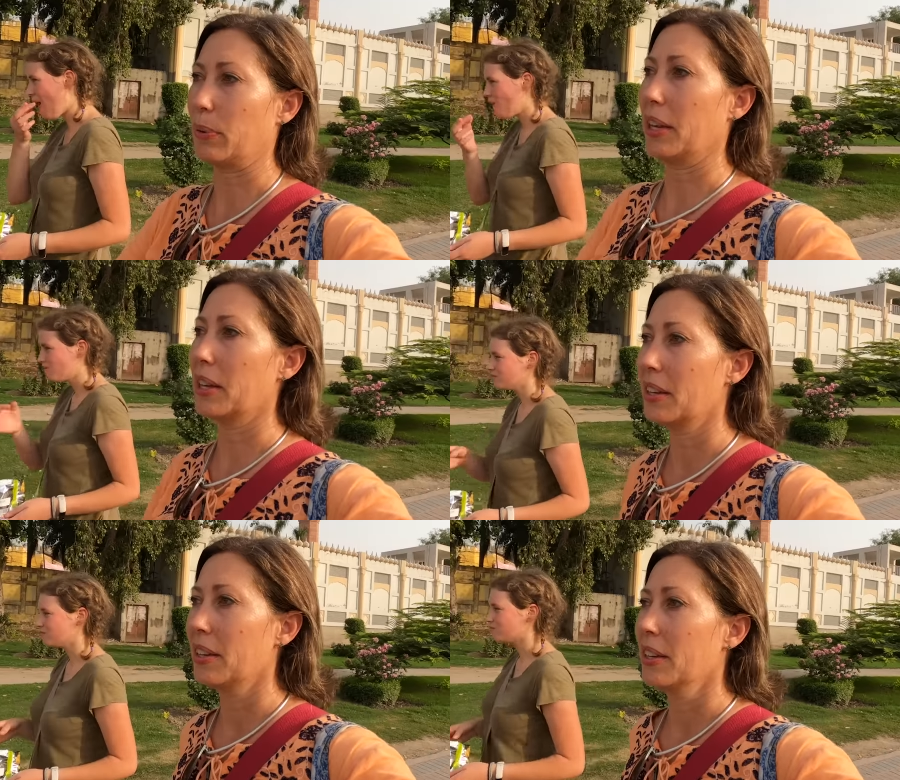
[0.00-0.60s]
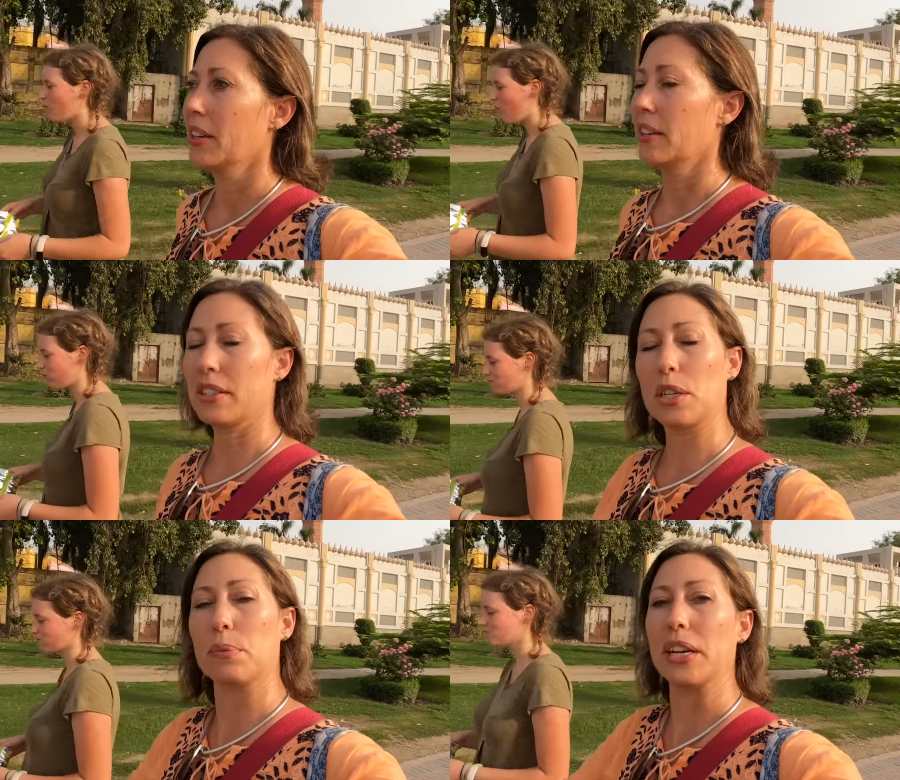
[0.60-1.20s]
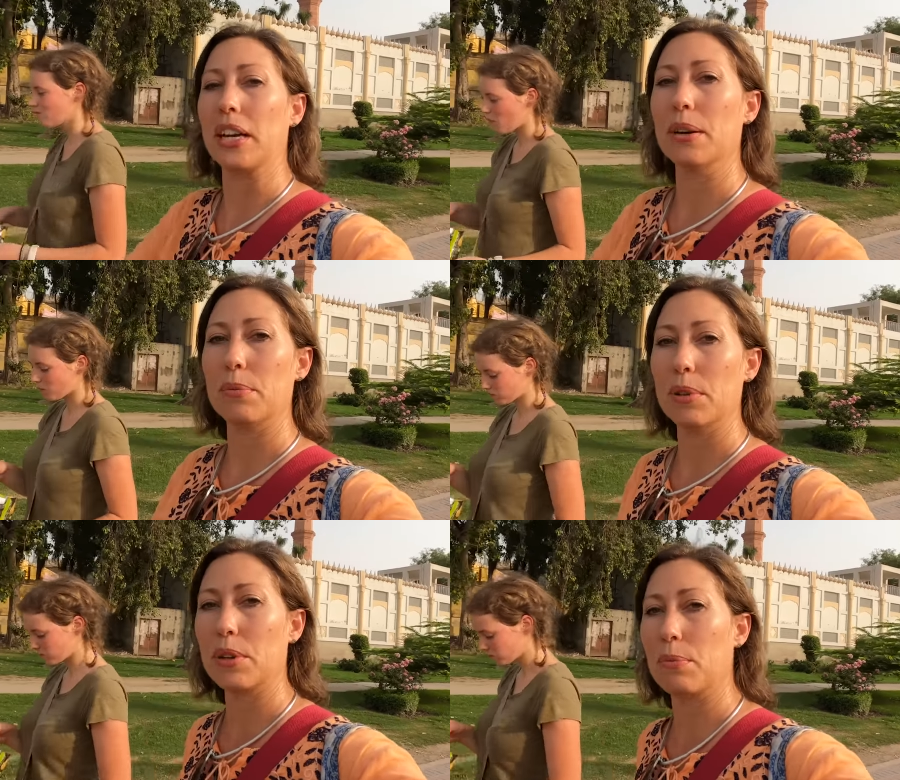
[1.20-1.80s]
Speaker 1: But not to worry,
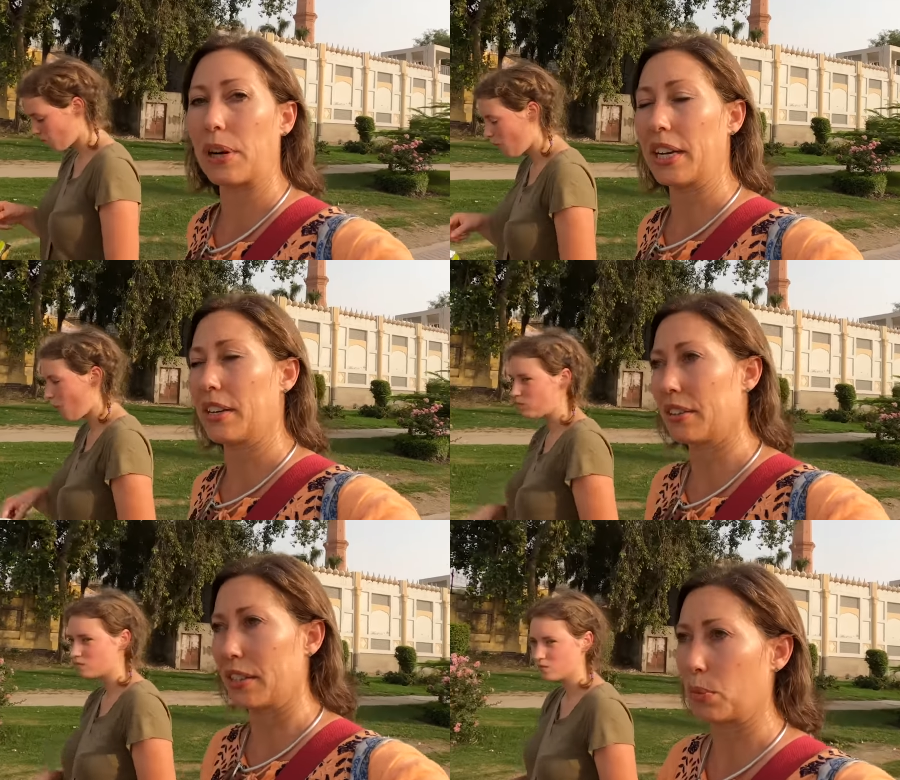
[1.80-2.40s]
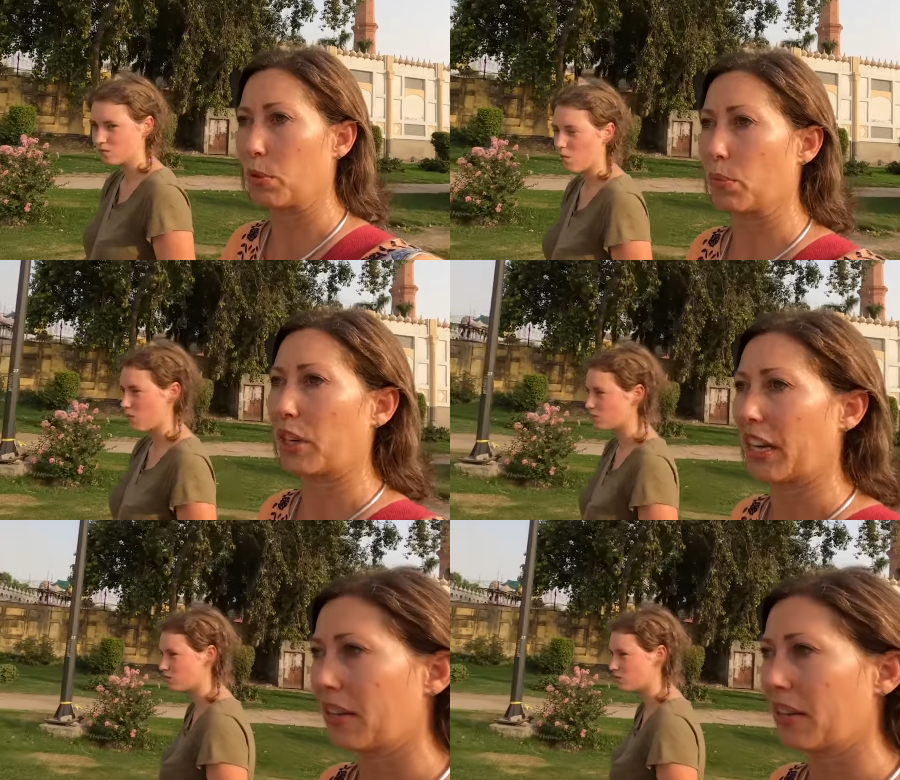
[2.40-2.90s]
we'll go bright and early tomorrow morning.